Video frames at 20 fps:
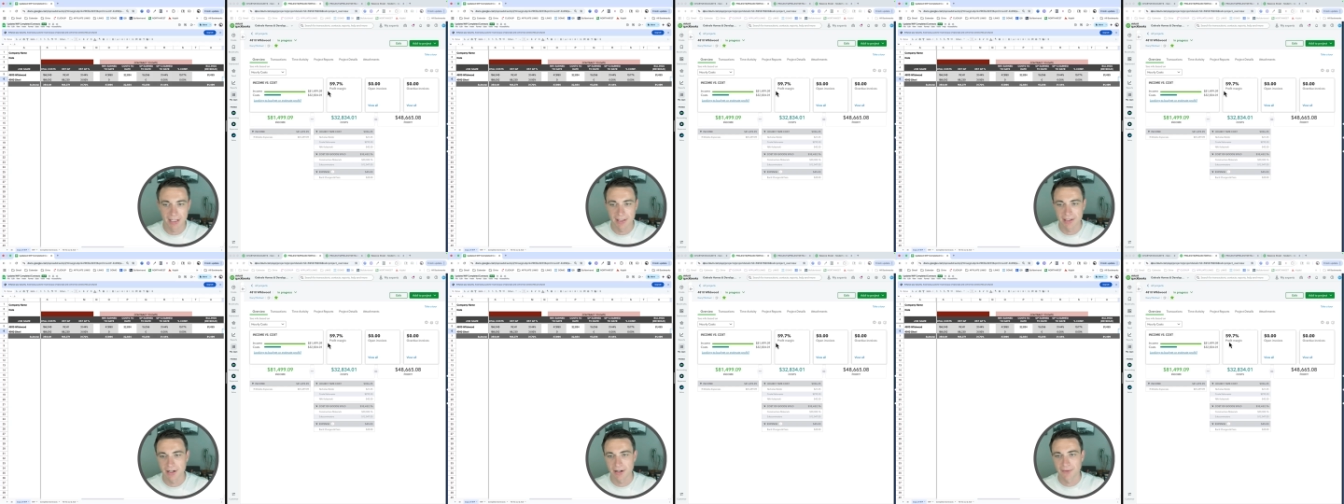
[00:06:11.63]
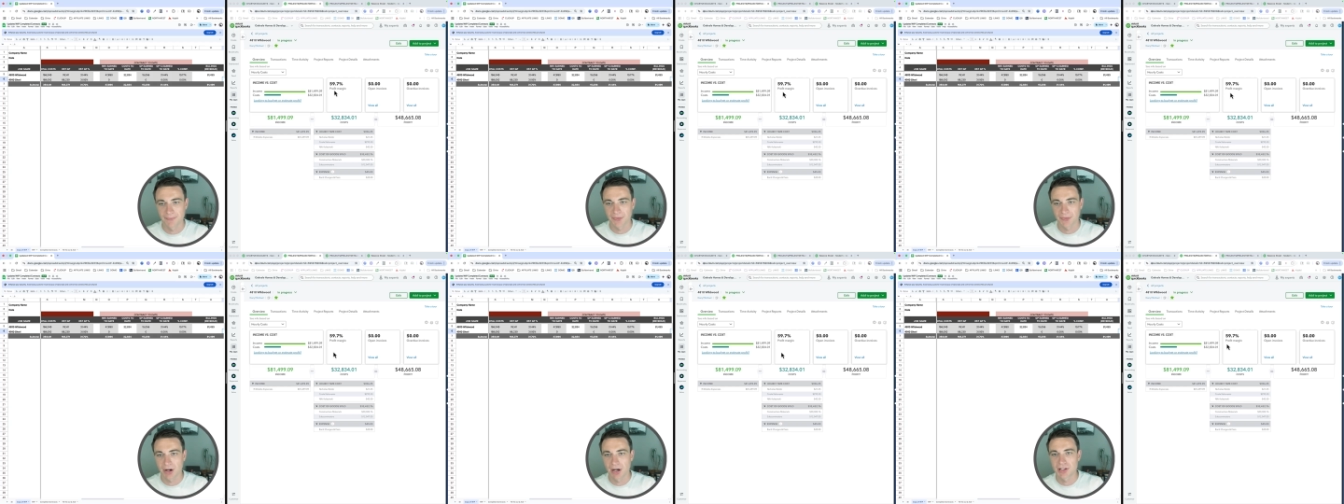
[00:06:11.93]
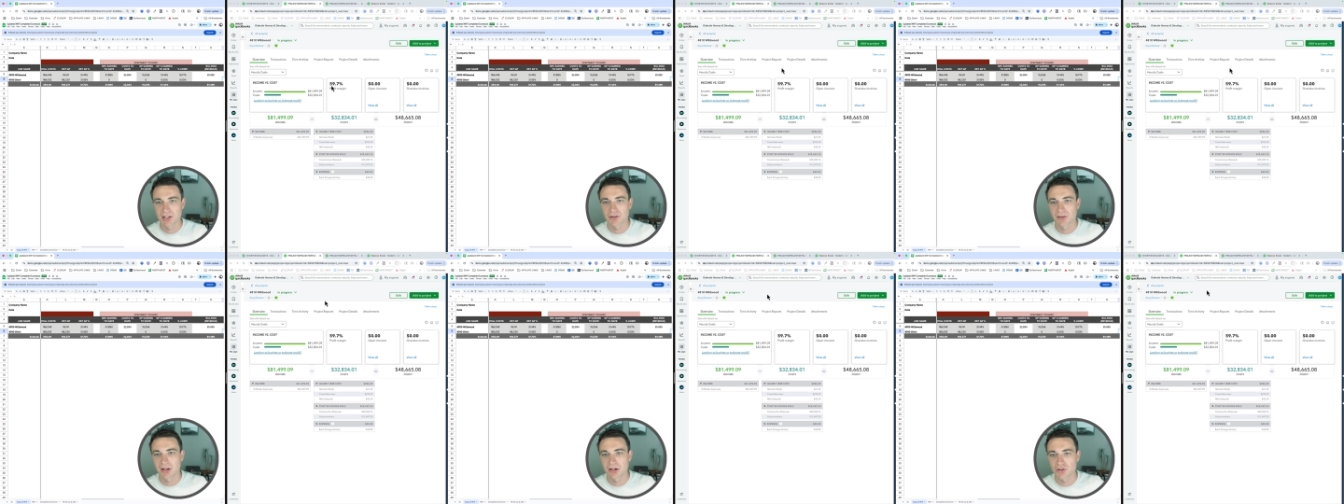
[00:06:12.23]
here. All right,
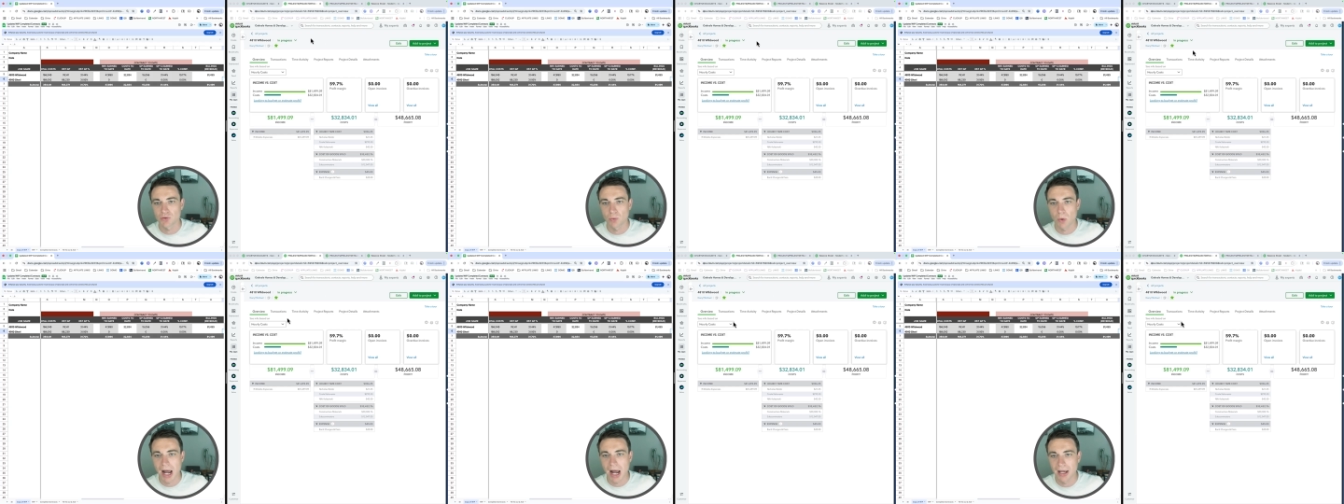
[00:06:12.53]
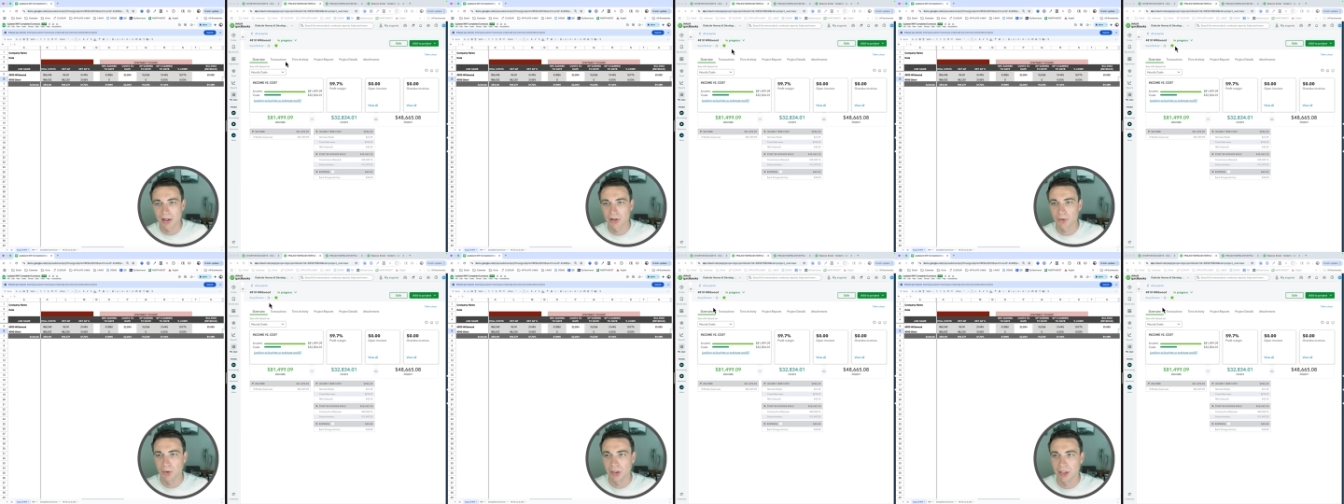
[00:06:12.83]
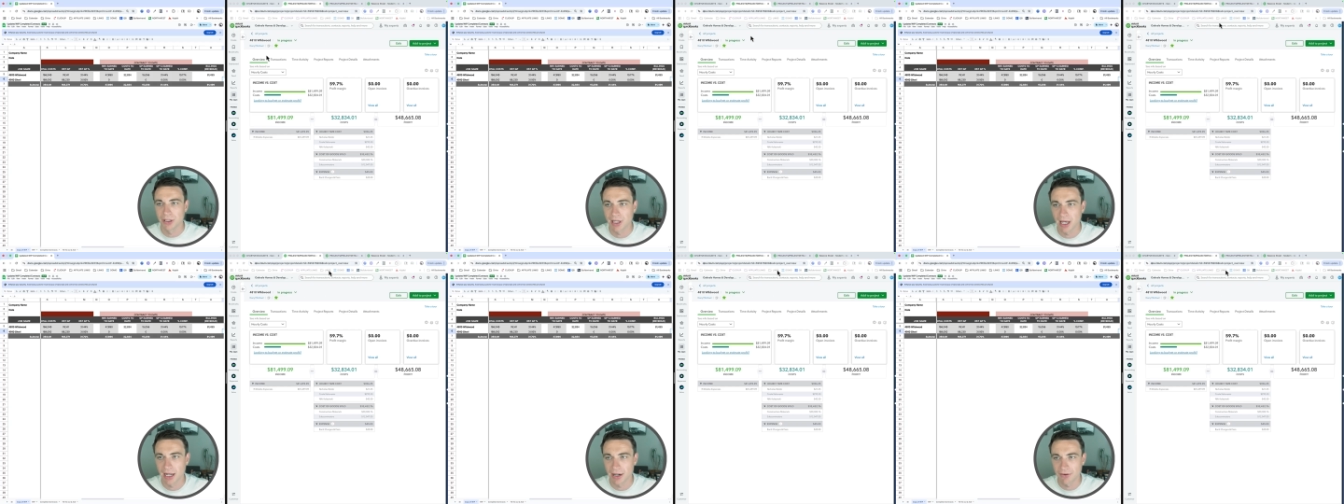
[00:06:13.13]
so there's
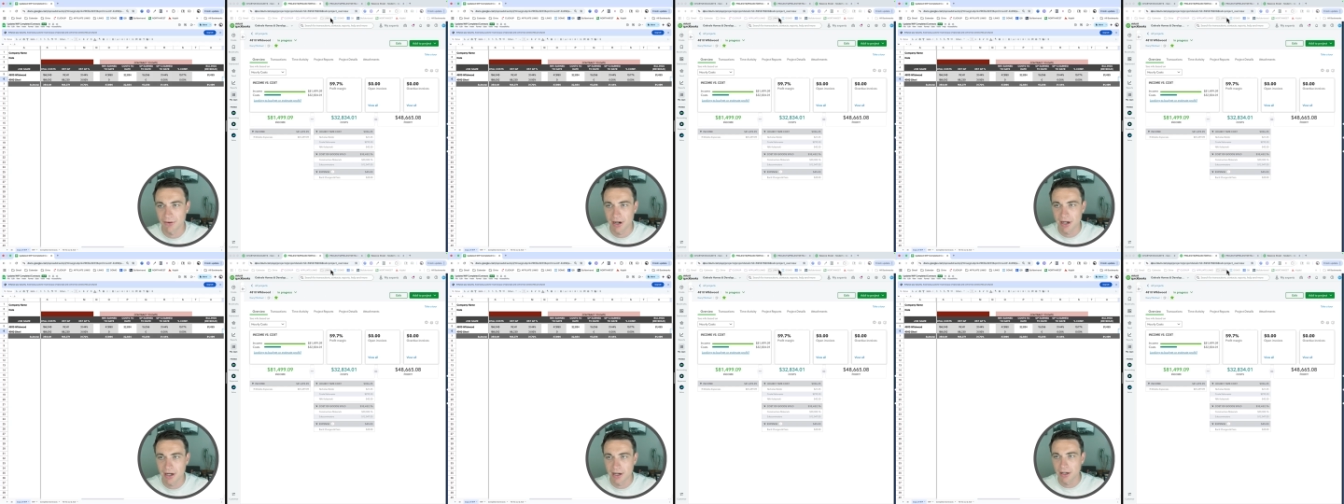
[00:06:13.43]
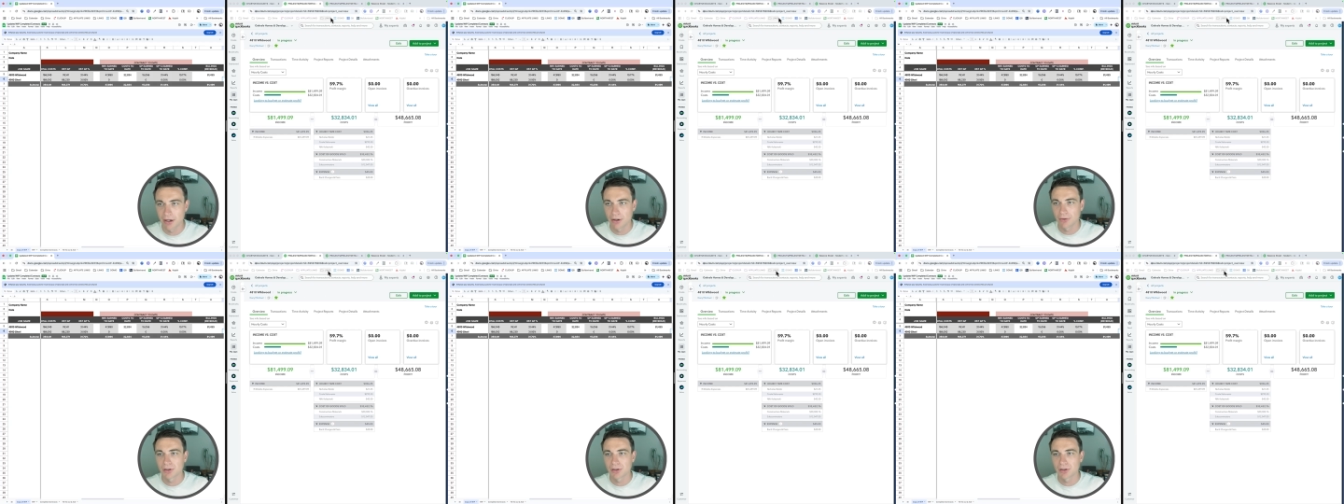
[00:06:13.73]
Wildwood kind of ready to go.